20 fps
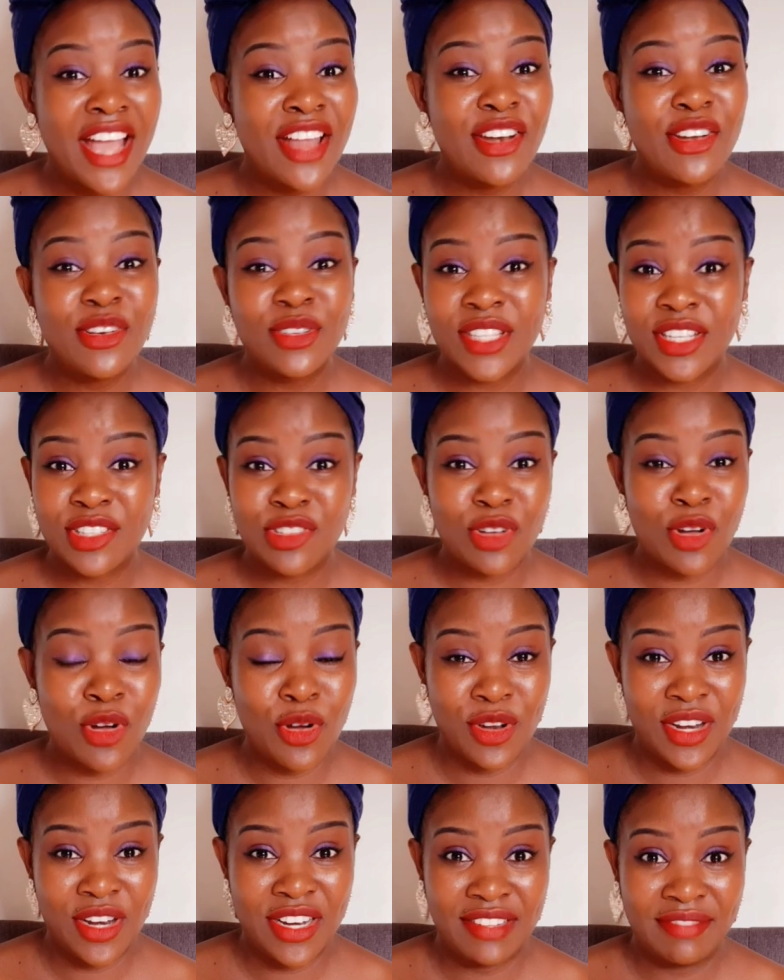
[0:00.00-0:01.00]
Not at
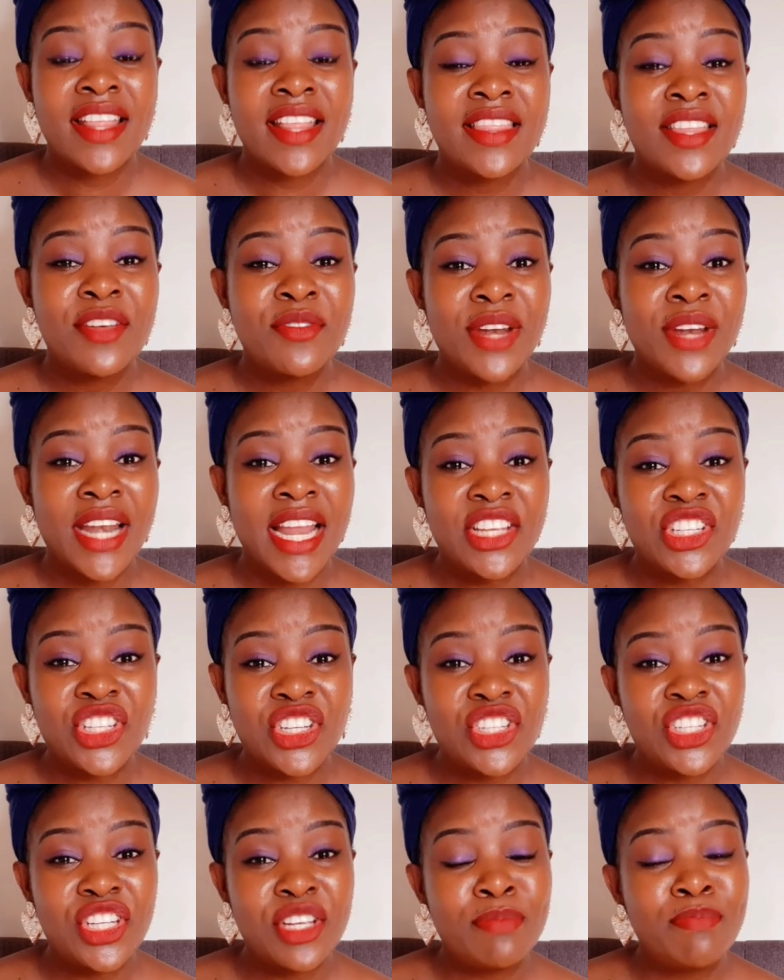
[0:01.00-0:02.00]
all. The
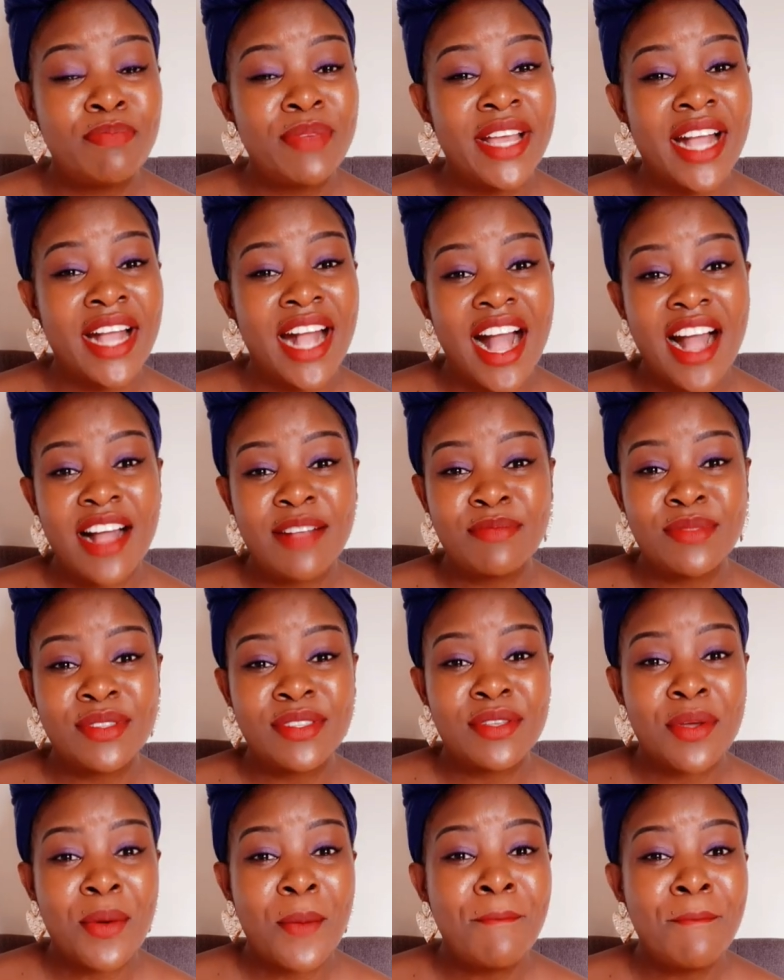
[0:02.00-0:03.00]
relationship
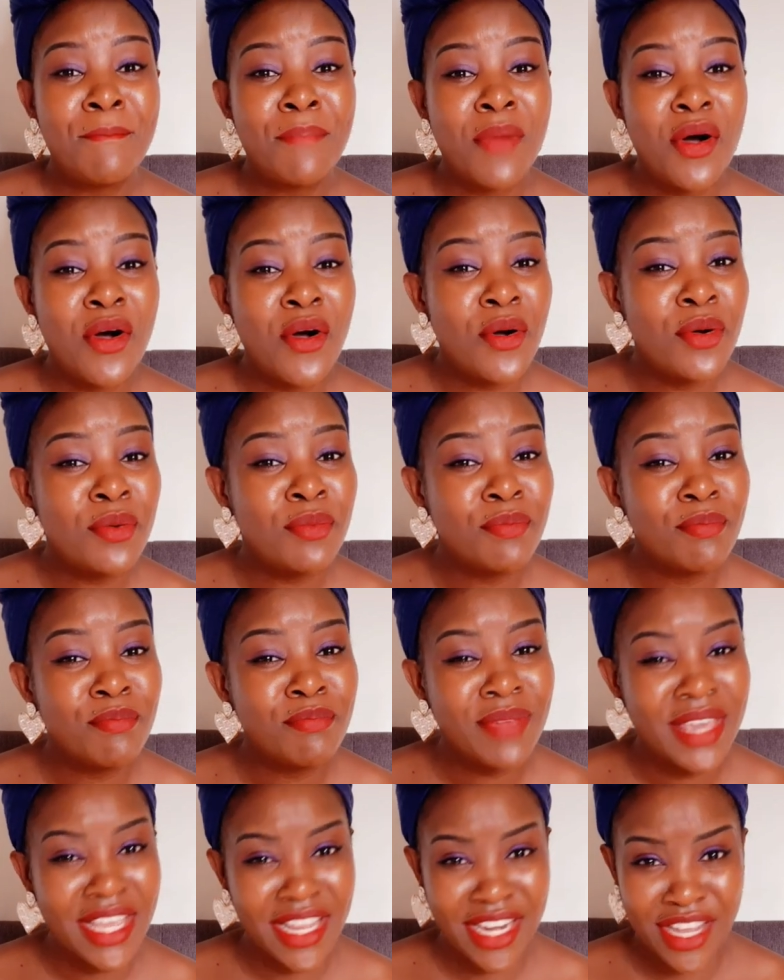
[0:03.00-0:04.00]
becomes more
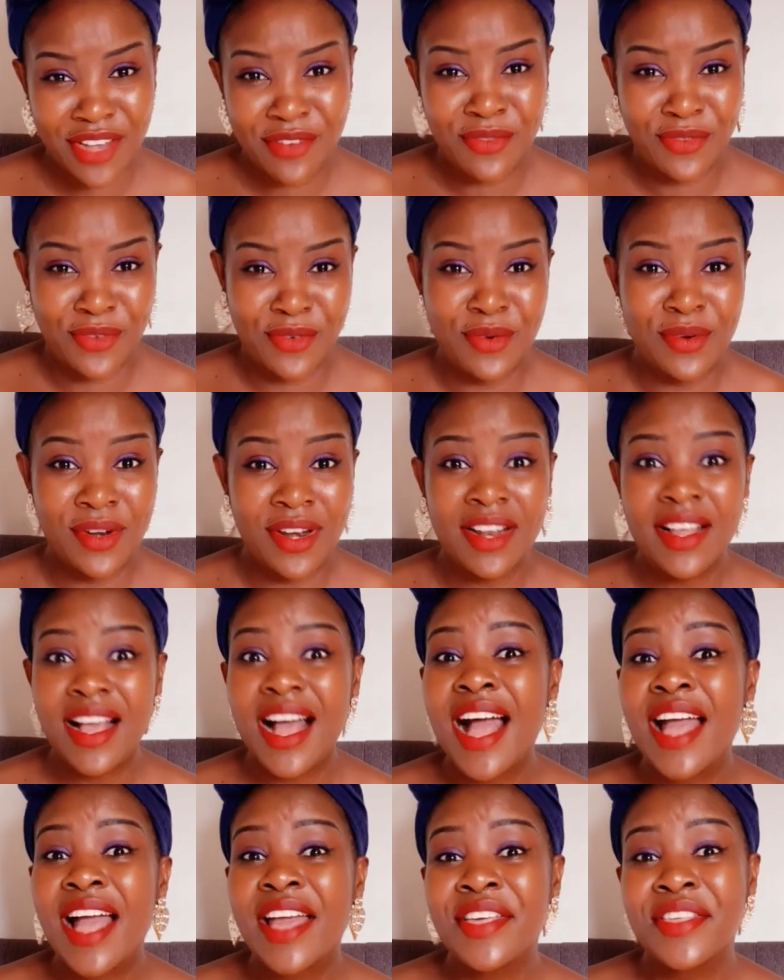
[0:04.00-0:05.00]
meaningful,
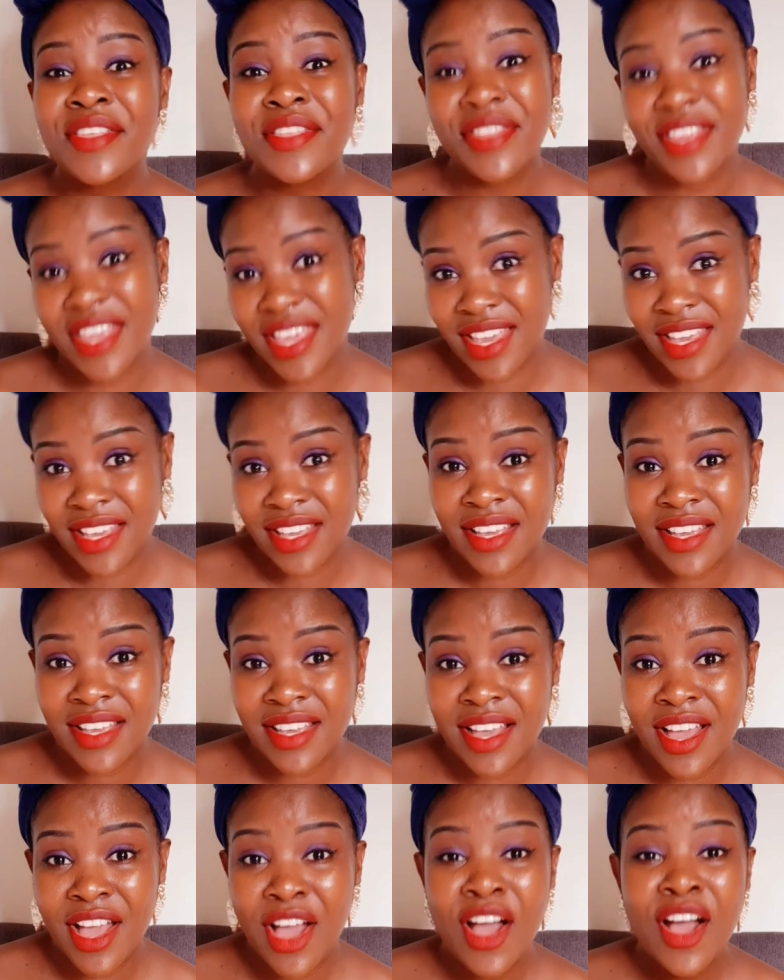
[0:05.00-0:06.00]
I
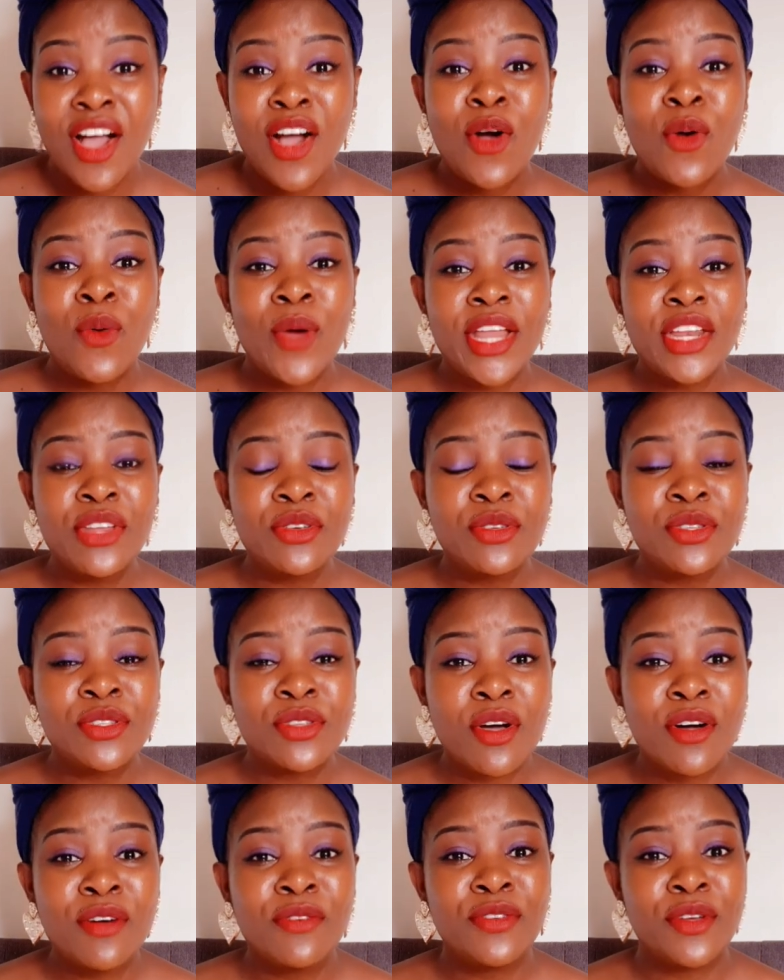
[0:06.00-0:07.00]
think, when you
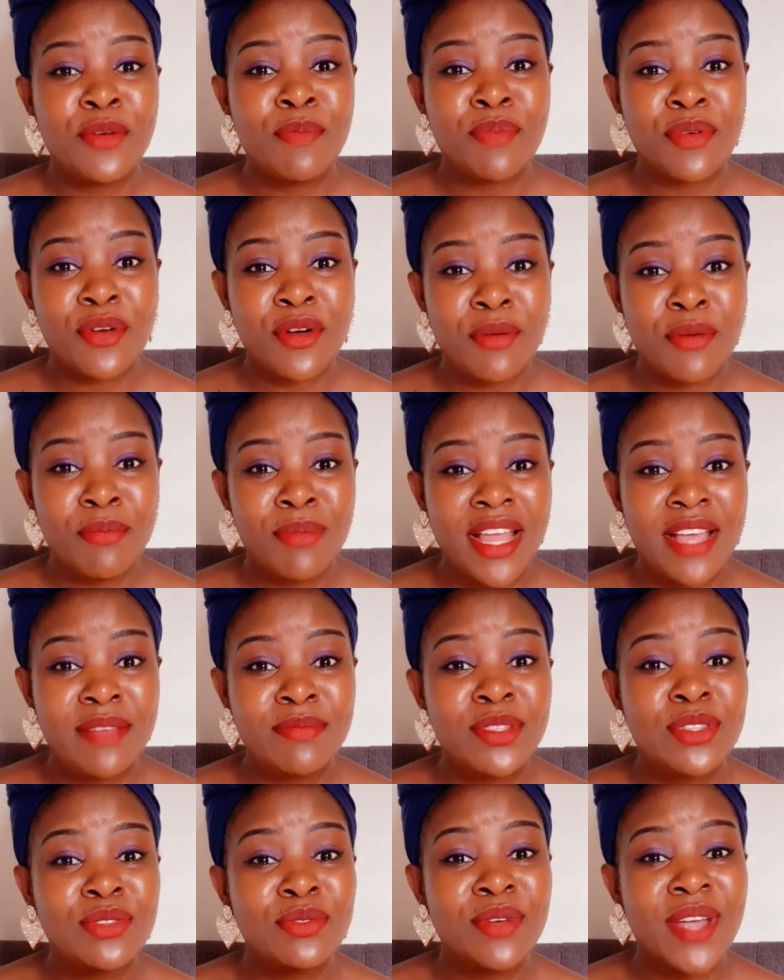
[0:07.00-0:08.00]
solve your
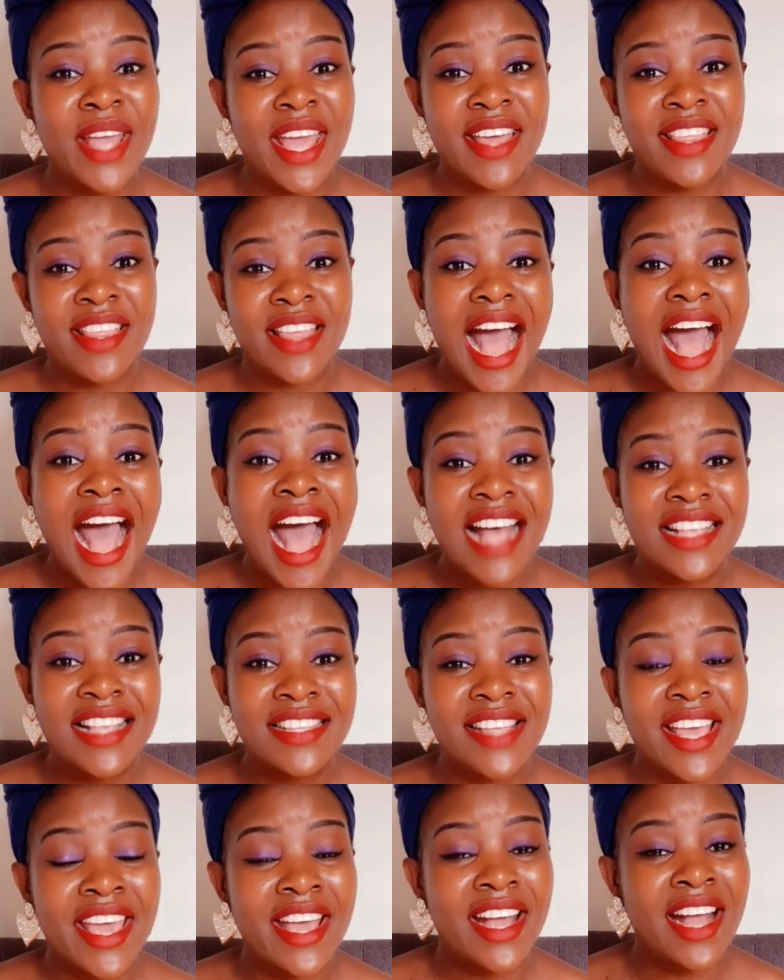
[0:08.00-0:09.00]
problems together
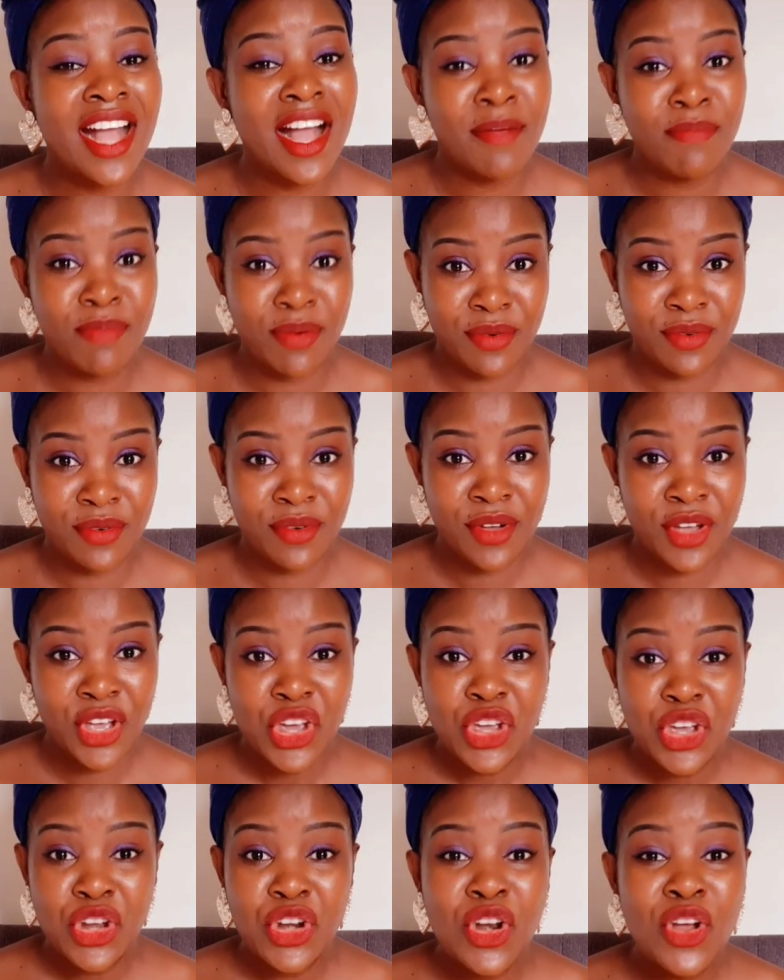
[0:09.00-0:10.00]
as a couple,
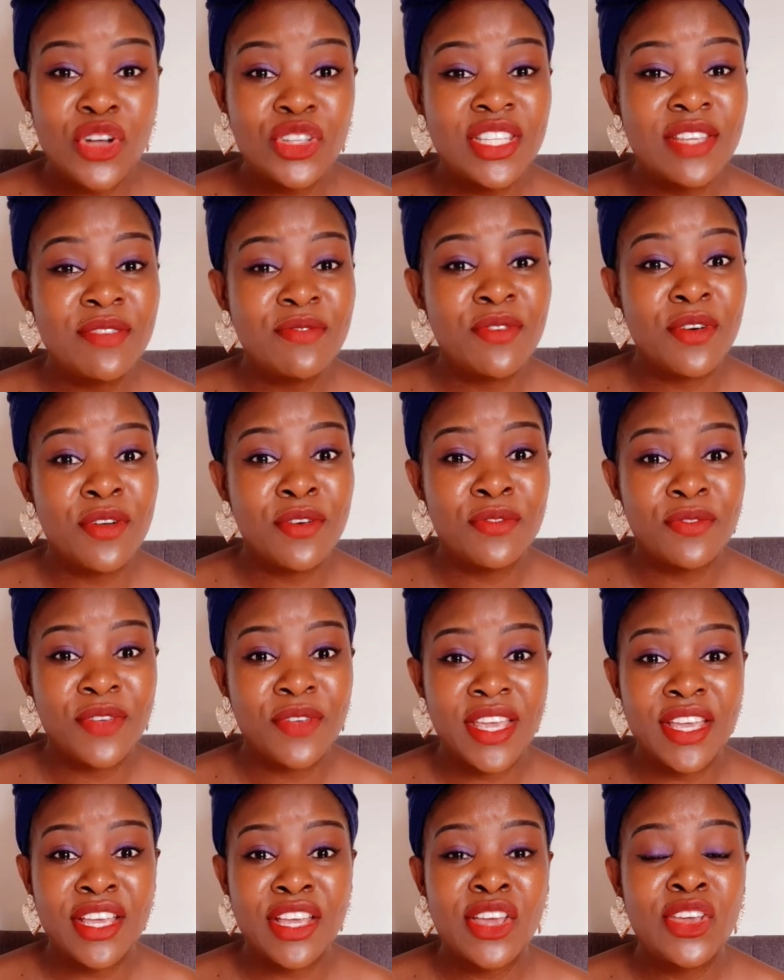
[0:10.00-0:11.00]
not
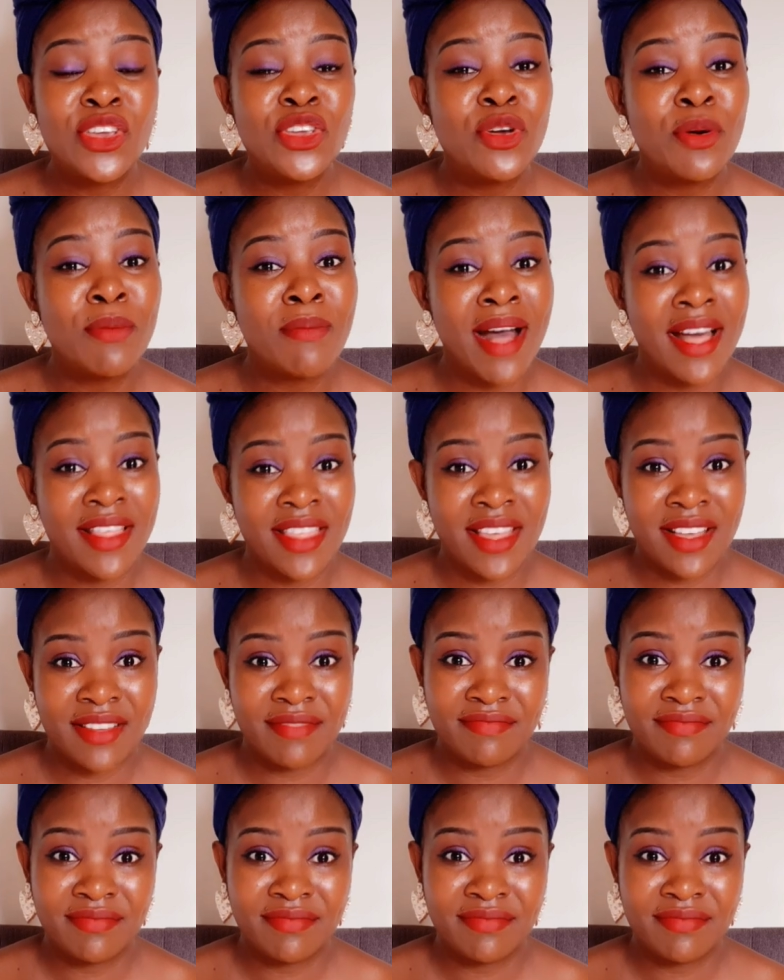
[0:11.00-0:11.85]
involving your mother.